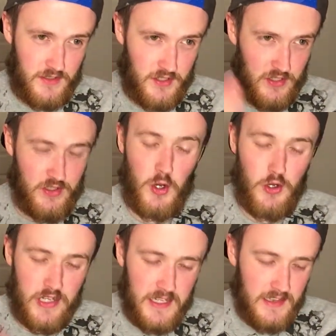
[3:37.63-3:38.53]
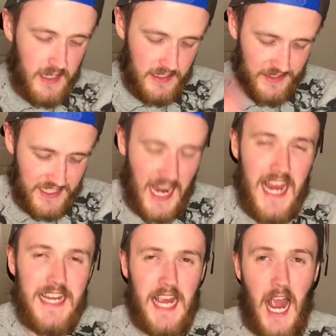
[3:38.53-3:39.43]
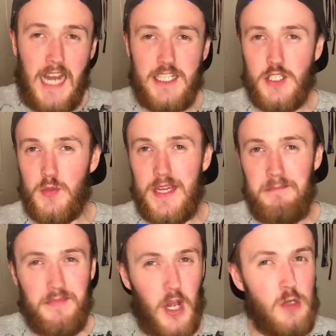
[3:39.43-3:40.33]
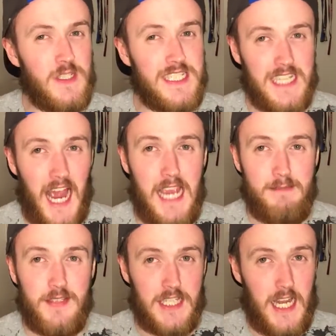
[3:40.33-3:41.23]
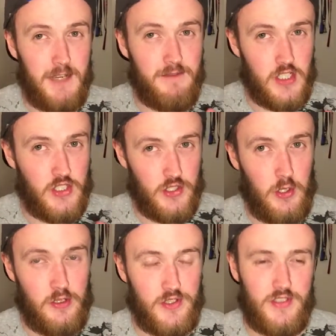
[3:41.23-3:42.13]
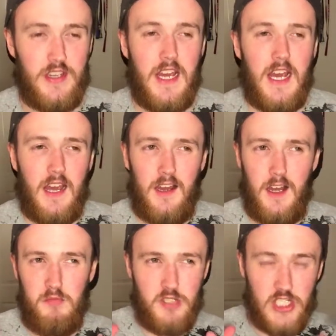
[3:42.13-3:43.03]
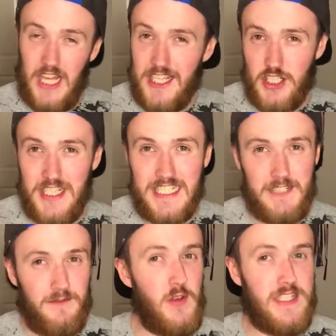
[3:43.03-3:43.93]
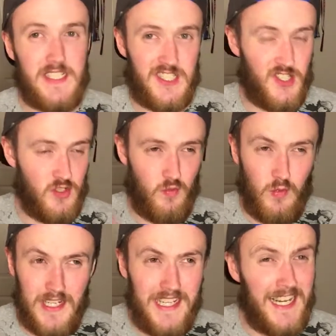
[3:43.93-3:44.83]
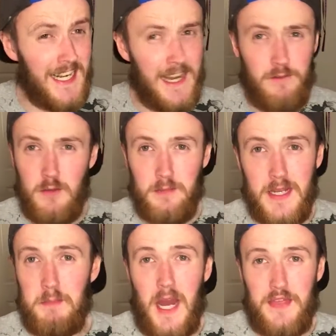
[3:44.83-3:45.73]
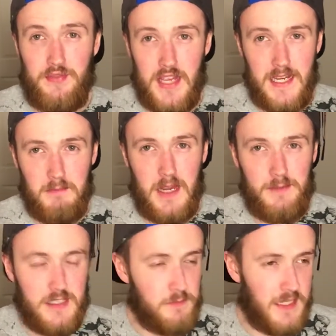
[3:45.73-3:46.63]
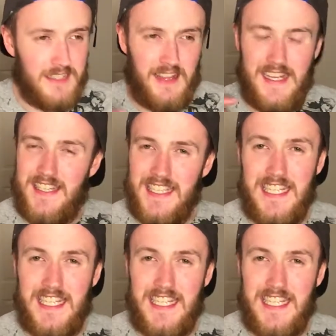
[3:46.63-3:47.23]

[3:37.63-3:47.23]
desserty, like cake, ice cream, those types of desserts. Slushies and freezes just really have never been my thing. Maybe it's because I